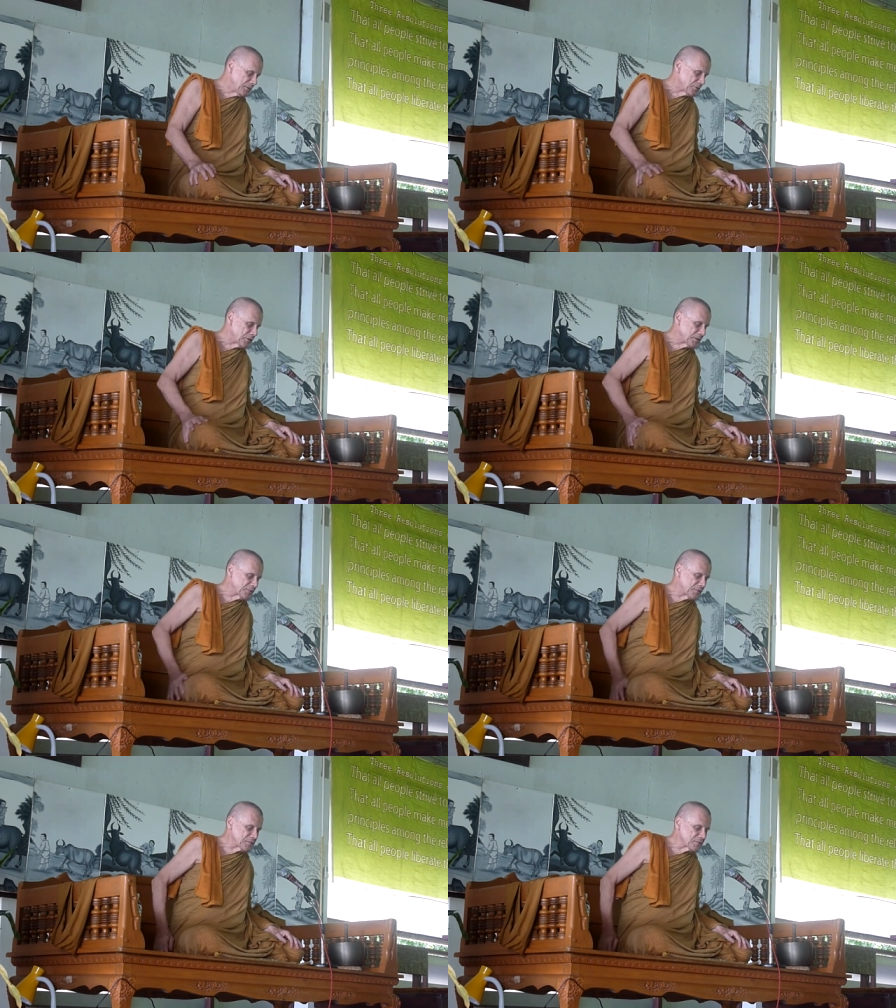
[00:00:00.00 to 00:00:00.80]

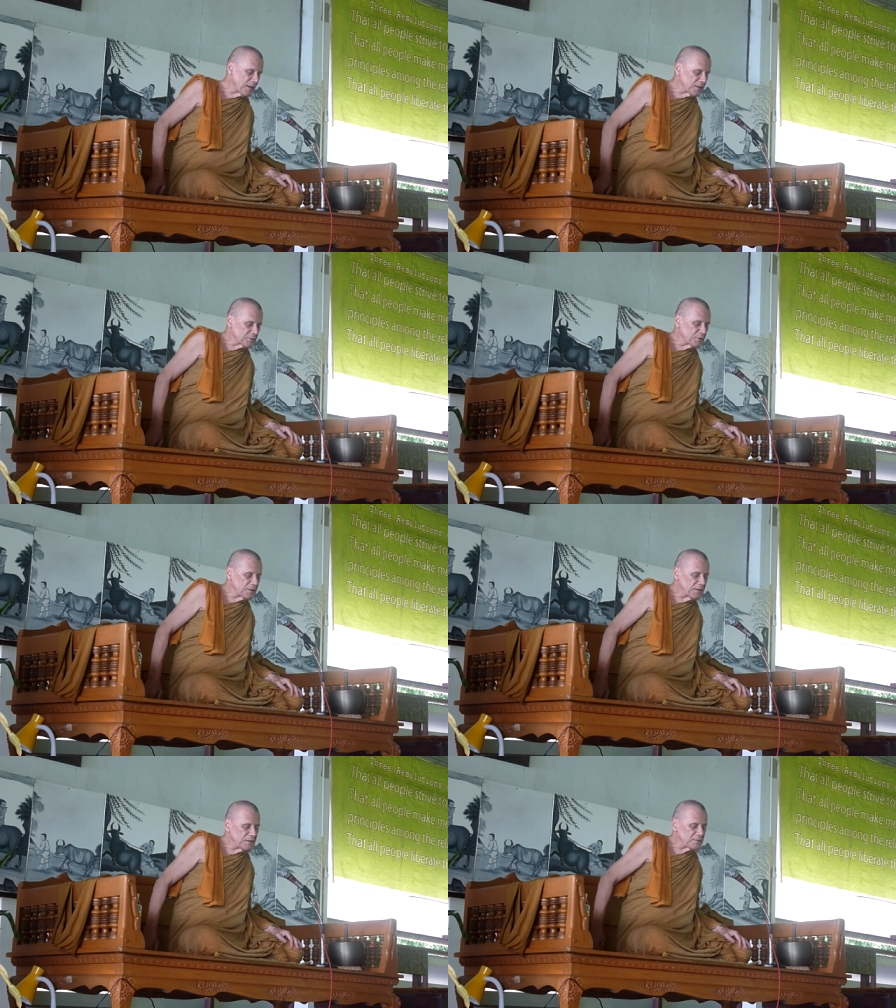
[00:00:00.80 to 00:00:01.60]
Treating dislike or
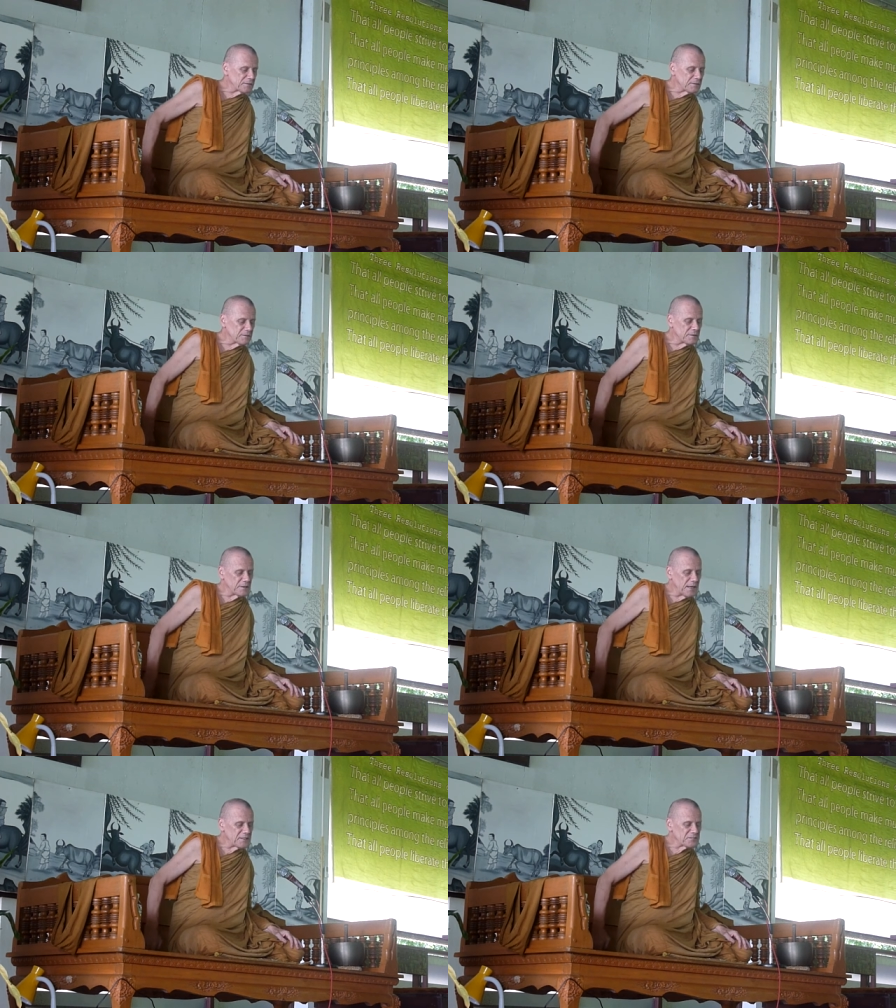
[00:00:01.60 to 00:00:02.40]
hate,
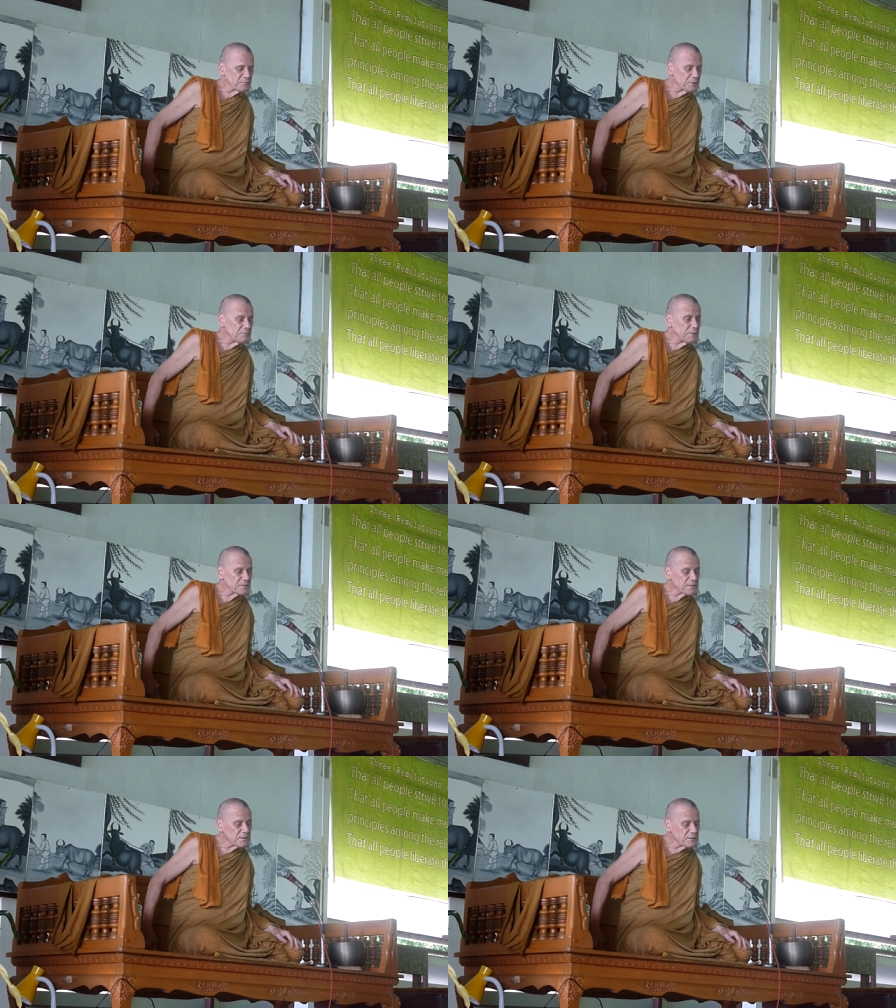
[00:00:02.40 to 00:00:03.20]
it has to be
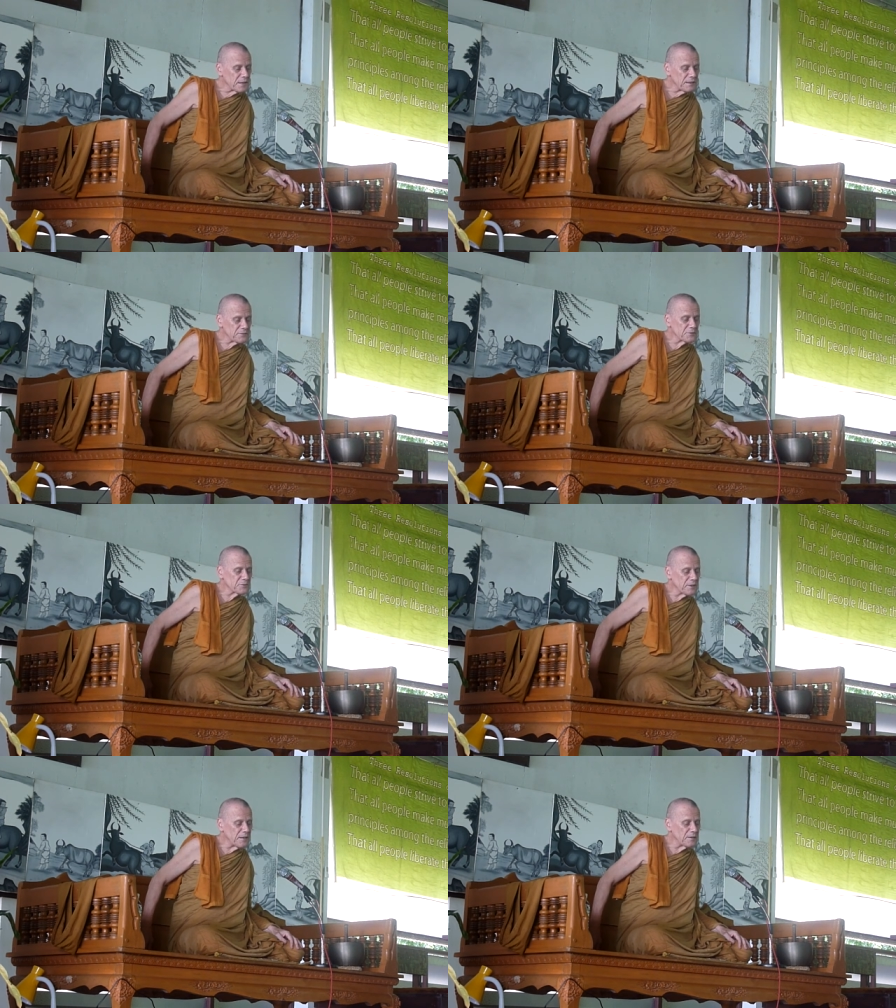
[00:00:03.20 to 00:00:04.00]
metta. You have to
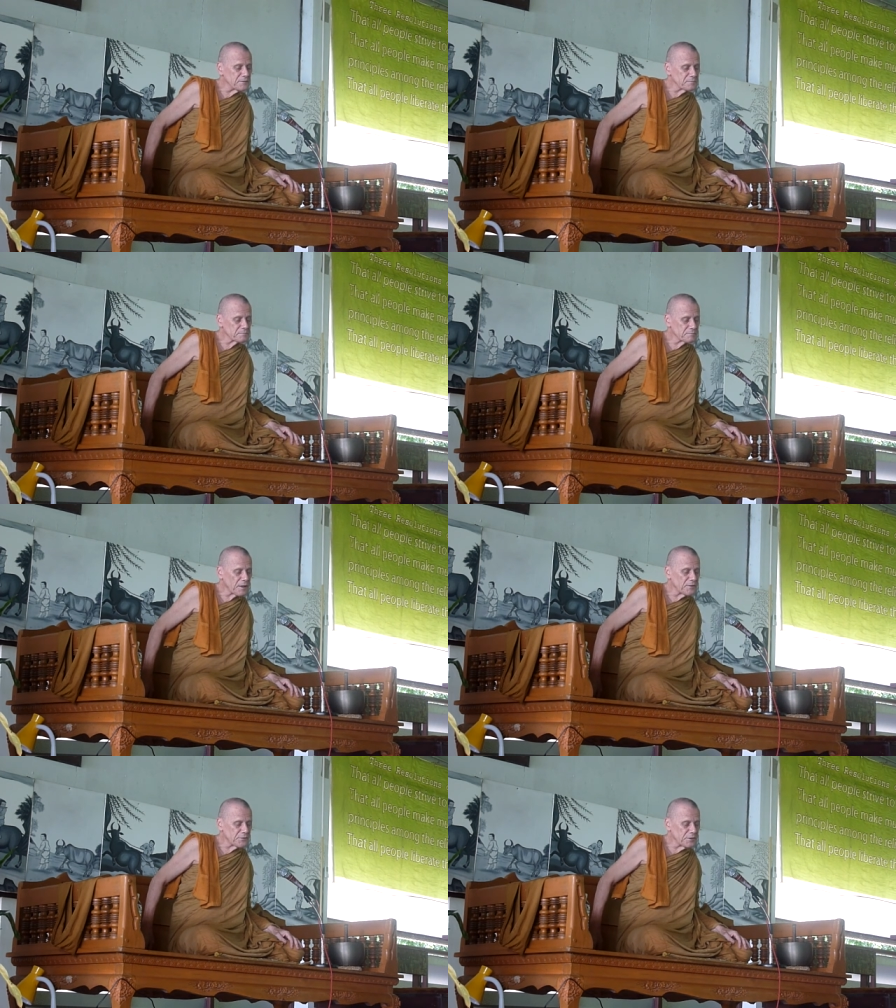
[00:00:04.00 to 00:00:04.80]
try and
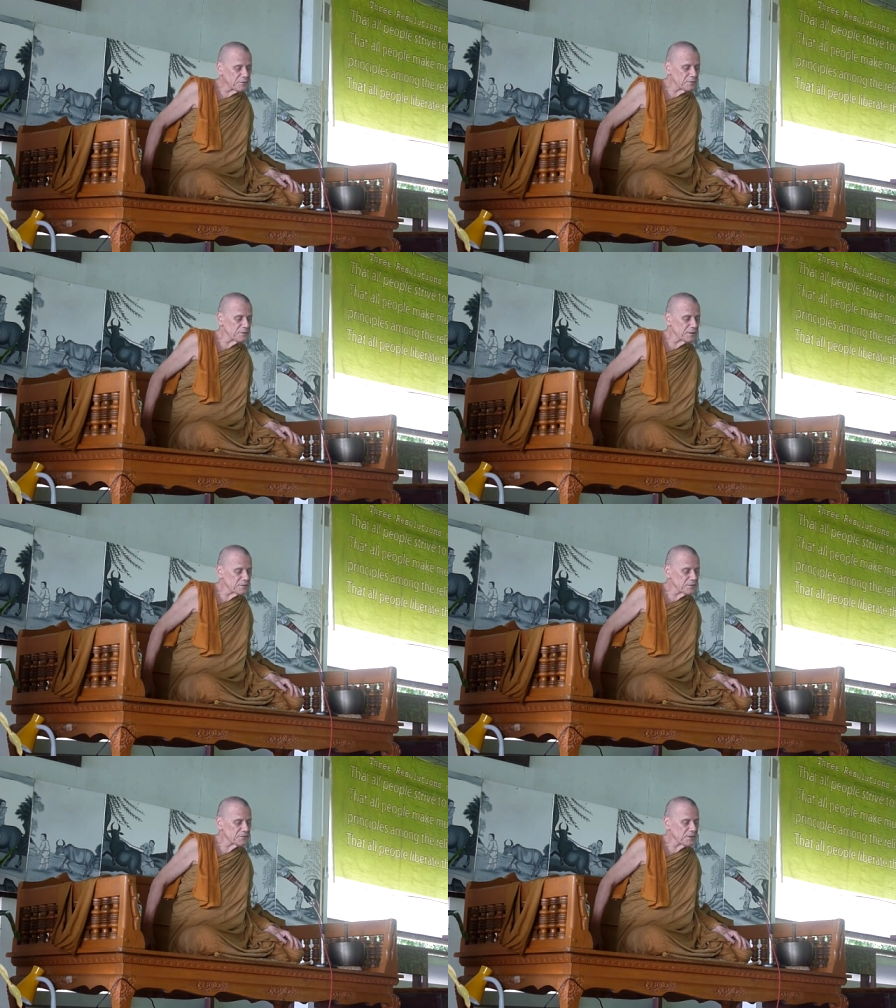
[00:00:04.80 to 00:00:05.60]
deal with it
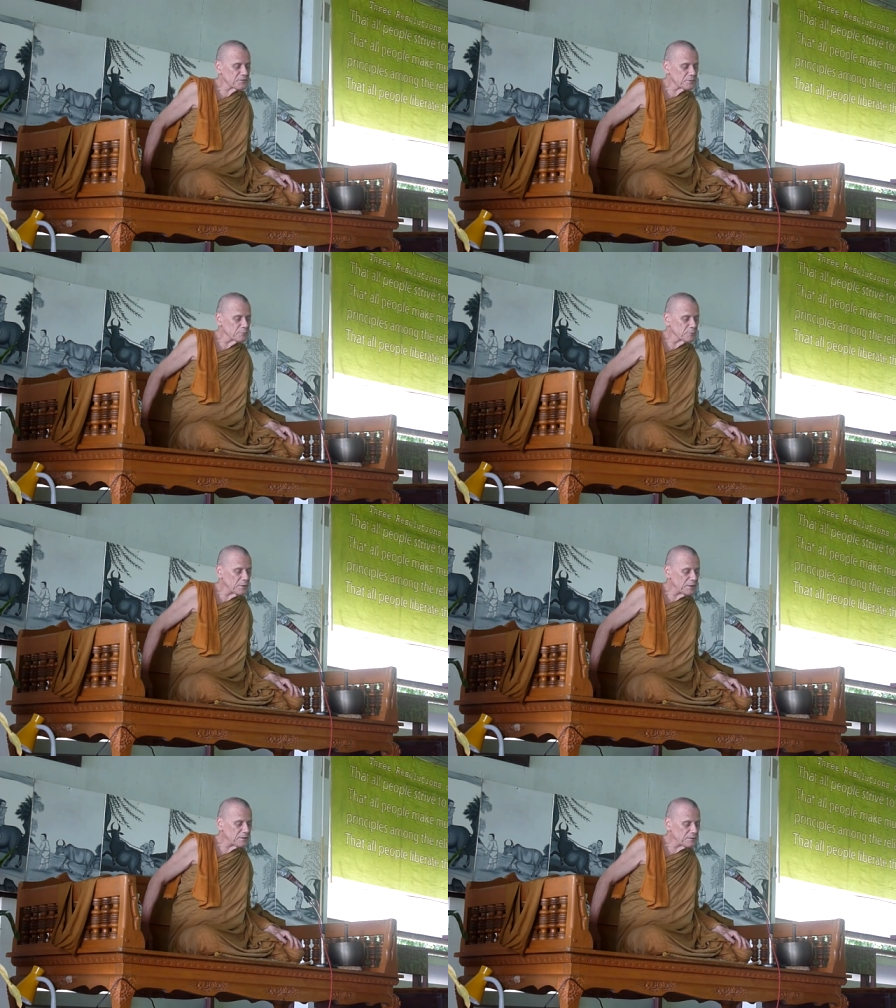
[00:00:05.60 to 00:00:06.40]
in a sensible
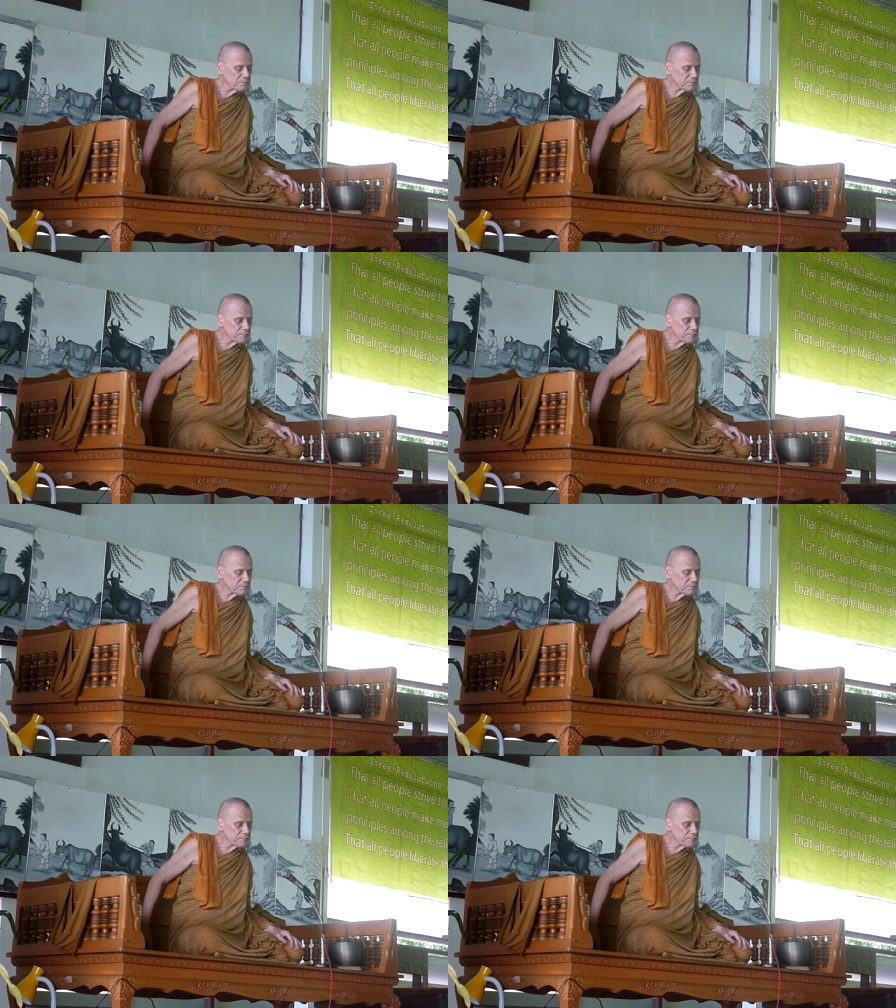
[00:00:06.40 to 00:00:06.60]
way.